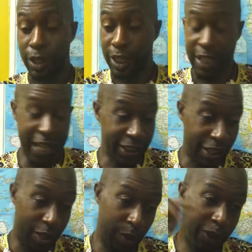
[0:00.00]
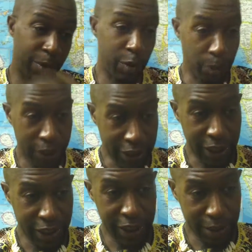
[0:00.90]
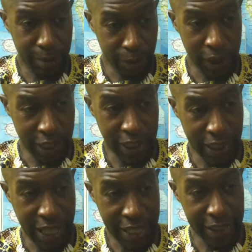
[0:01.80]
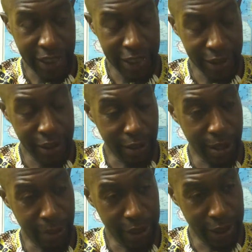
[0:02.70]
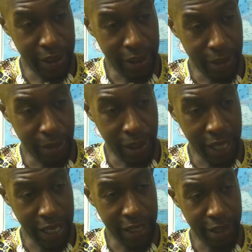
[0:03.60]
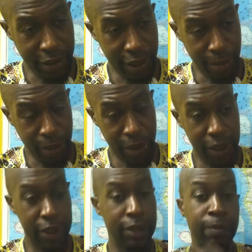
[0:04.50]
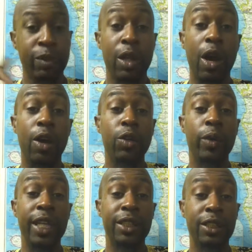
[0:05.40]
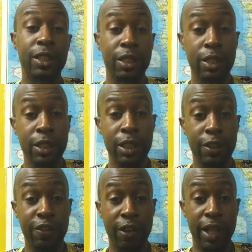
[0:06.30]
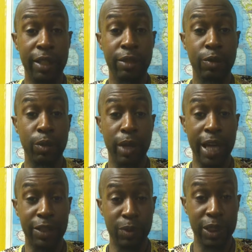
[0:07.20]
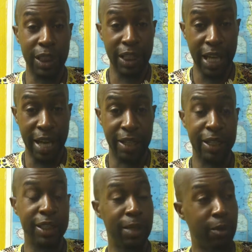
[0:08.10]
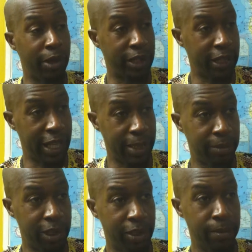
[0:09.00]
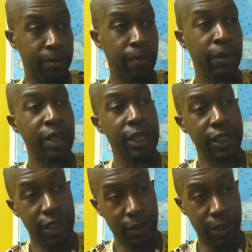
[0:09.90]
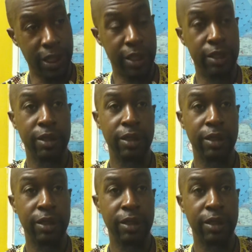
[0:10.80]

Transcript: connects all the way from the prison systems within the United States up under the hand of the imperialists, all the way into the front, as we see now in contemporary times in Syria,